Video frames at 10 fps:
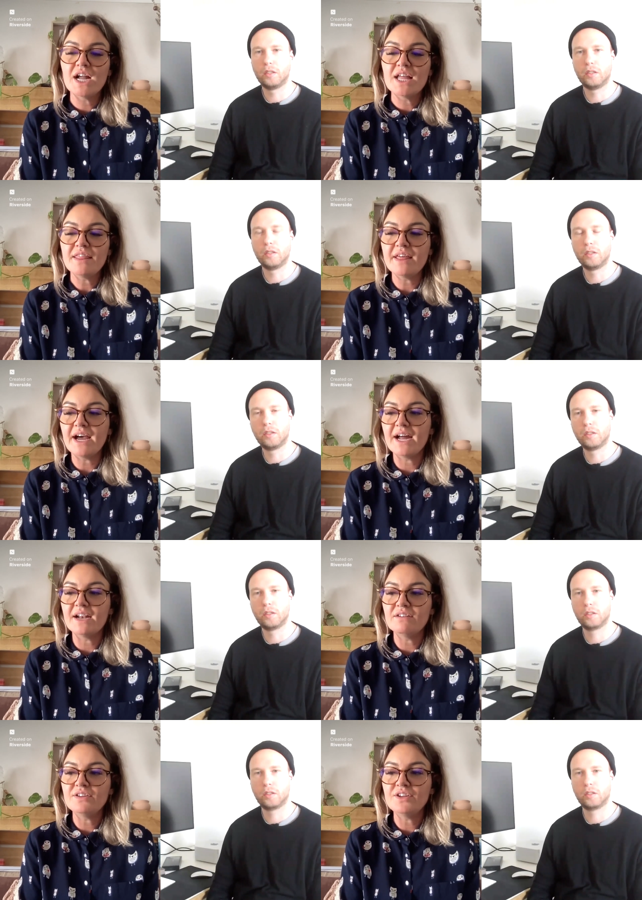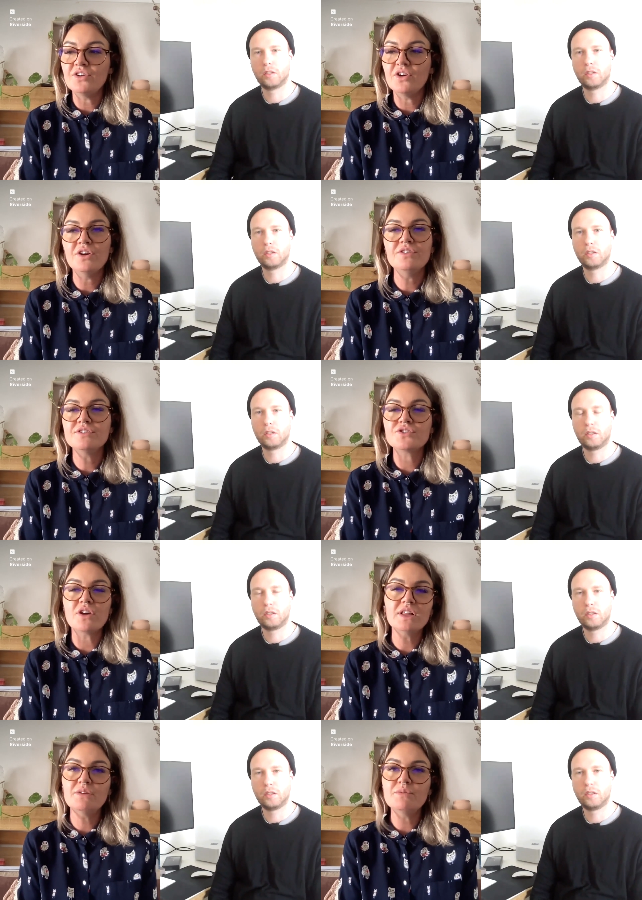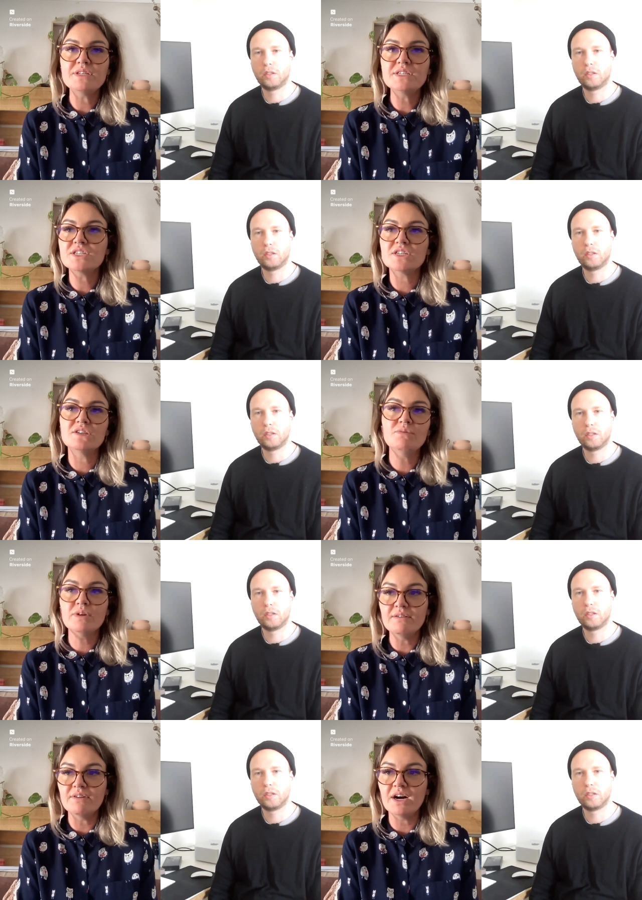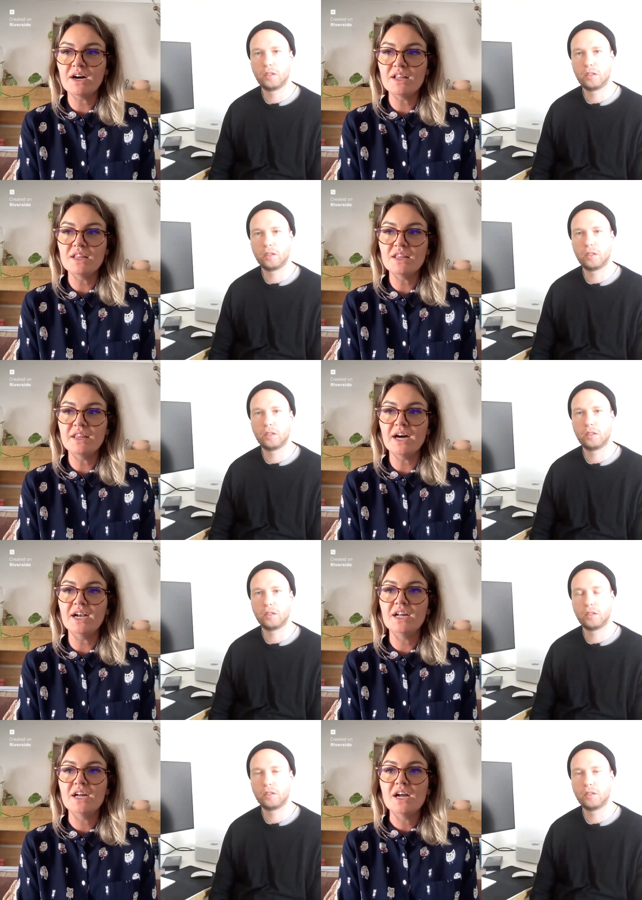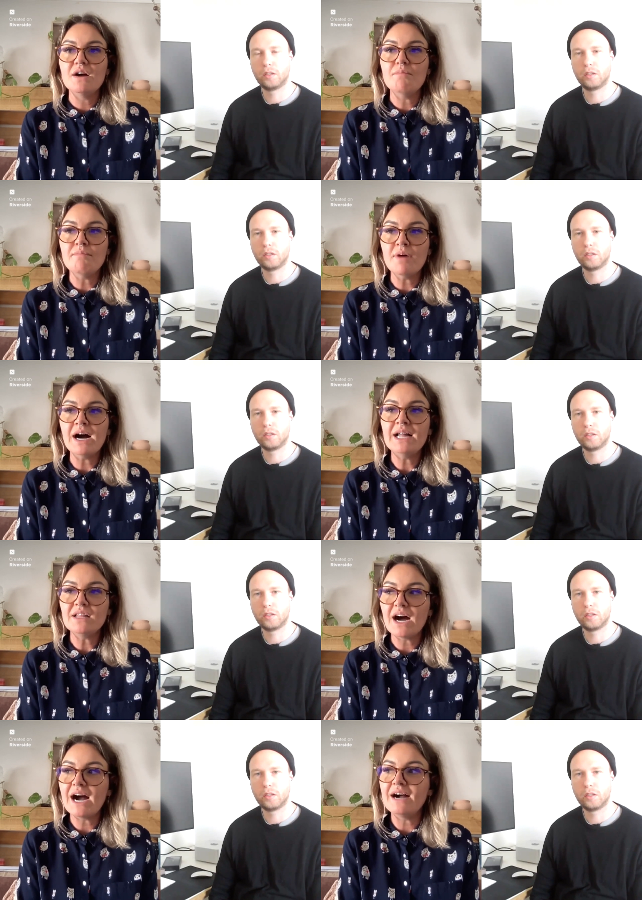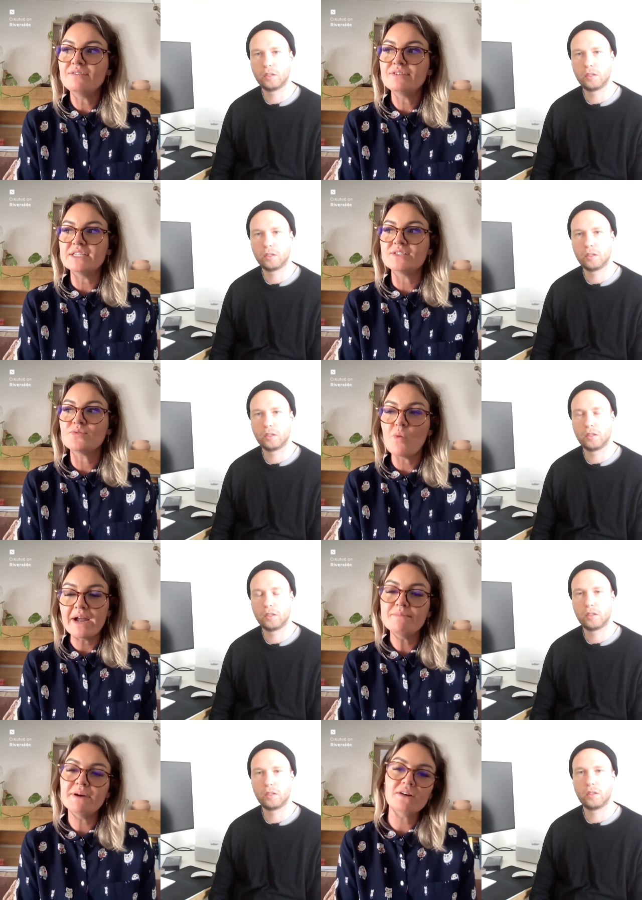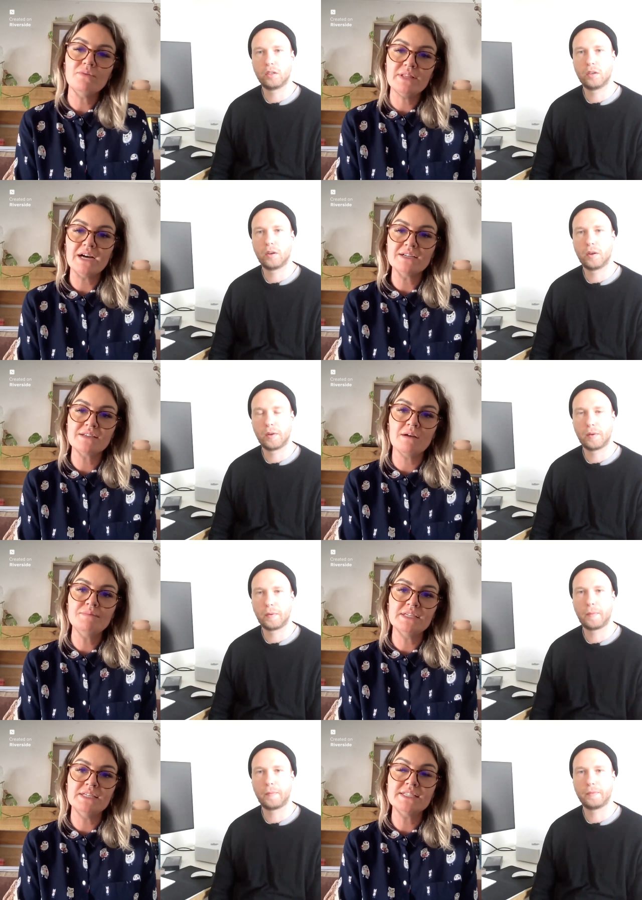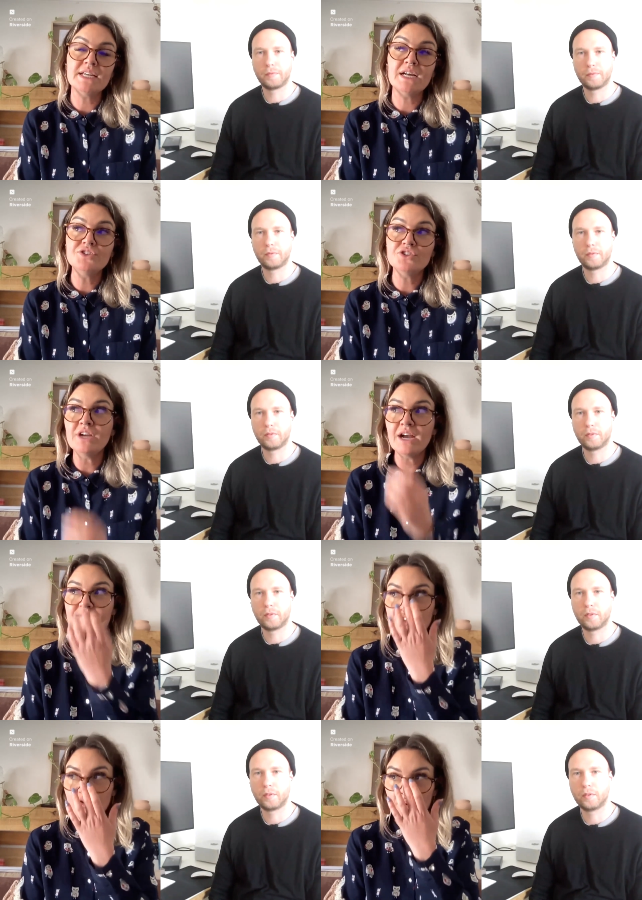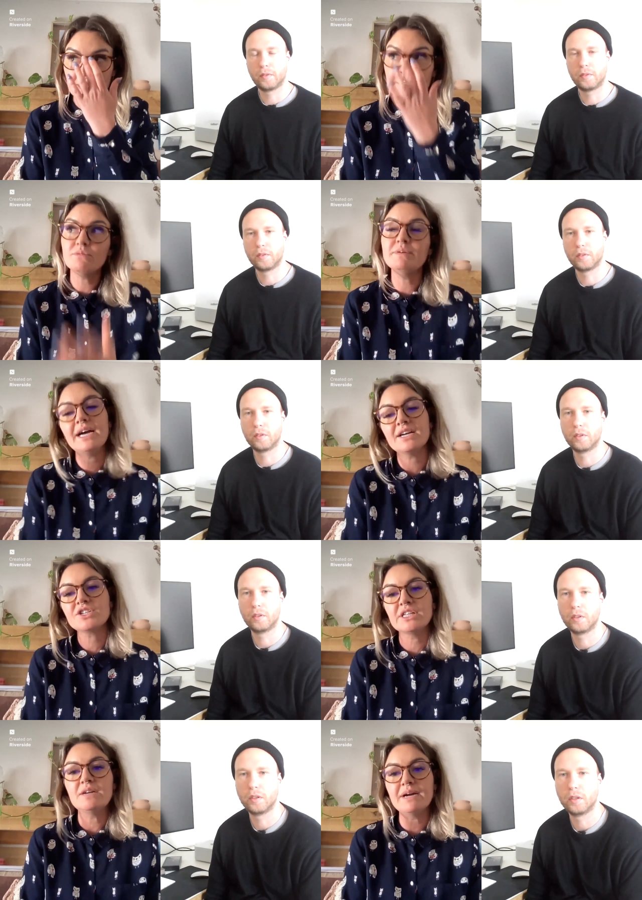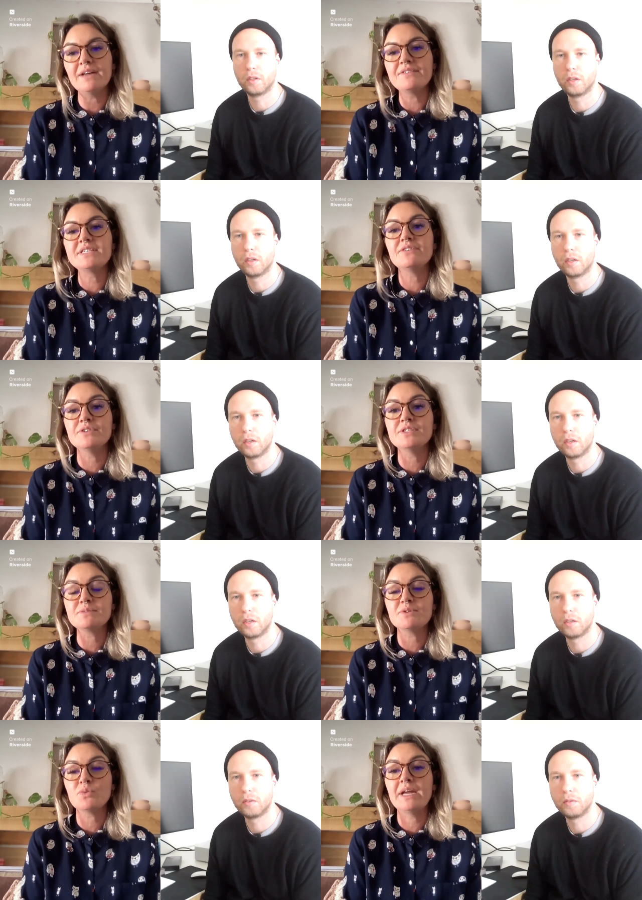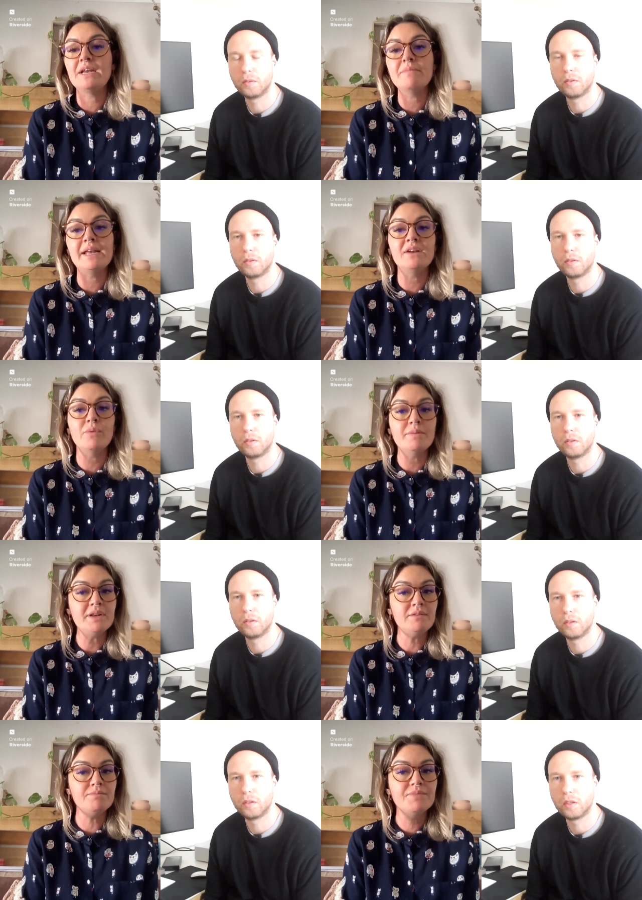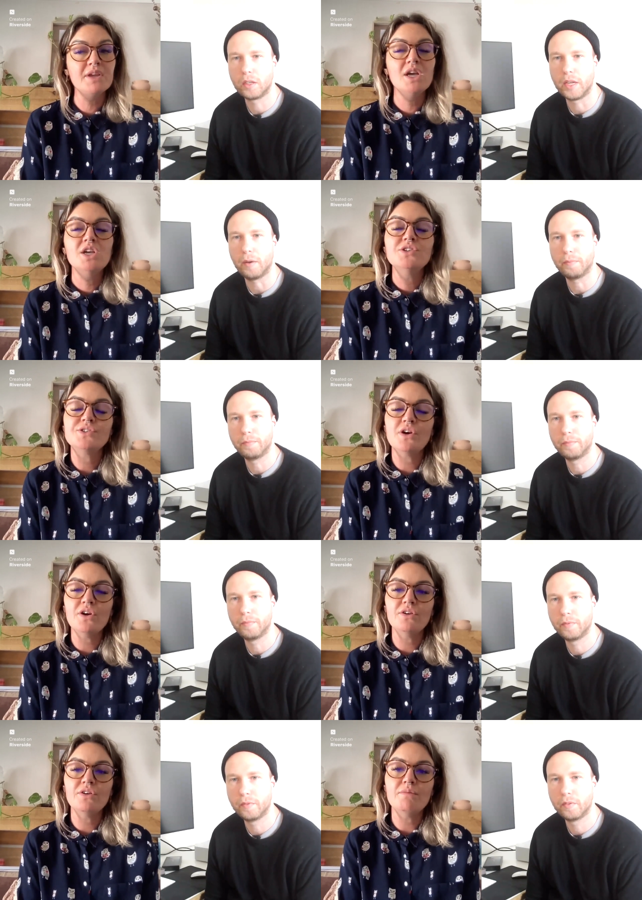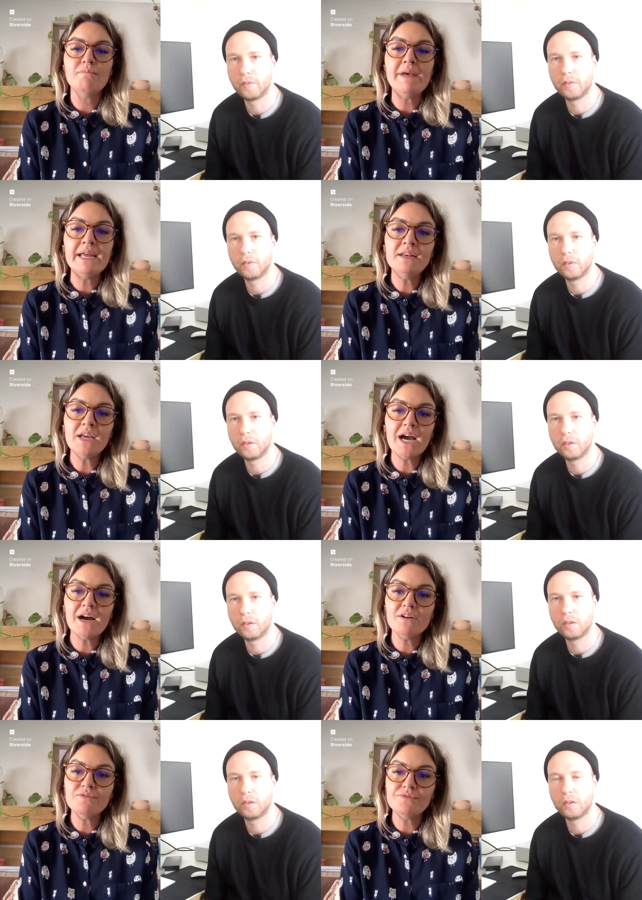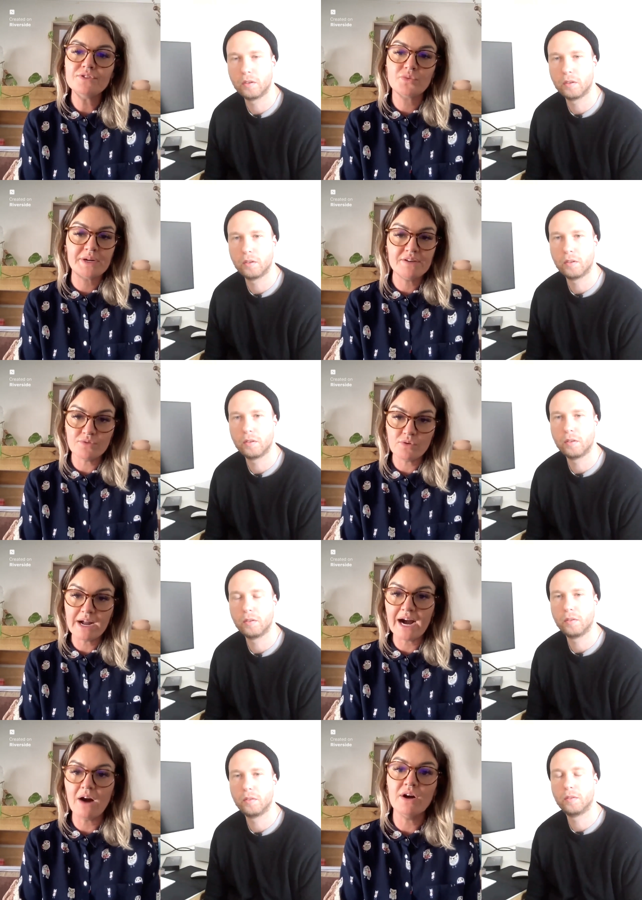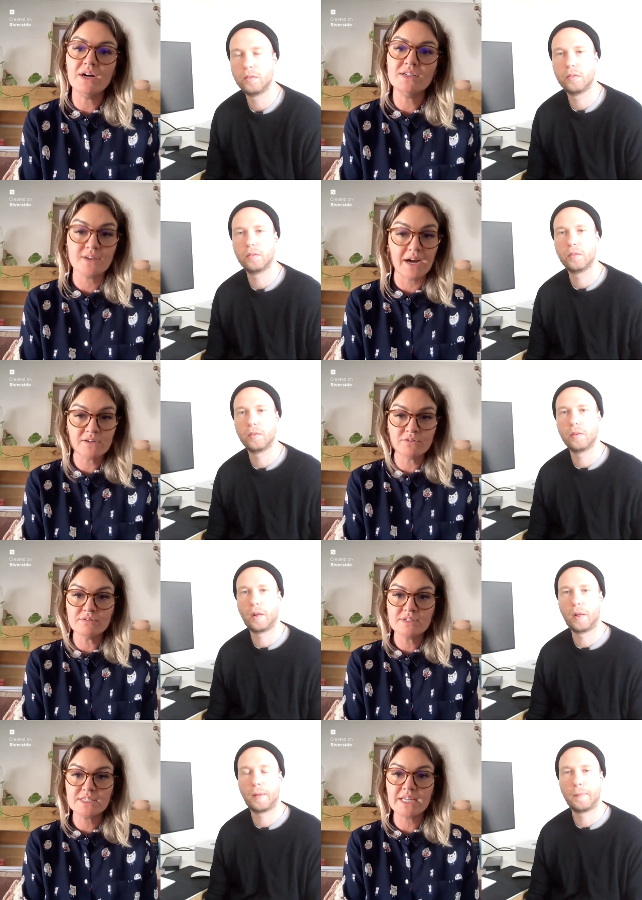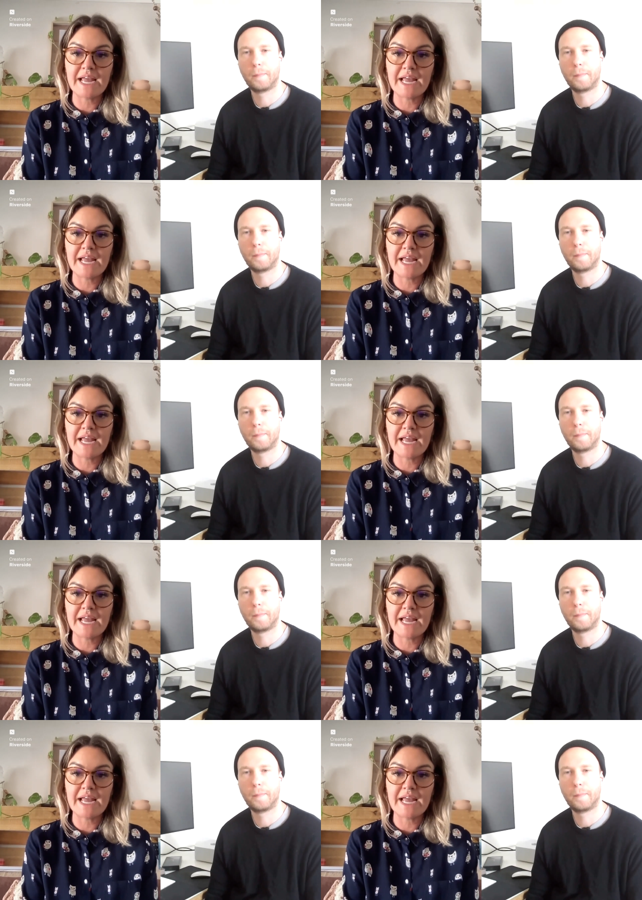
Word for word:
Speaker 1: that, you know, struggling with addiction, whatever, that my life is way better without substance. And I do have to talk a little bit actually about the difference between men and women. Yeah. So men have twenty-four hour cycles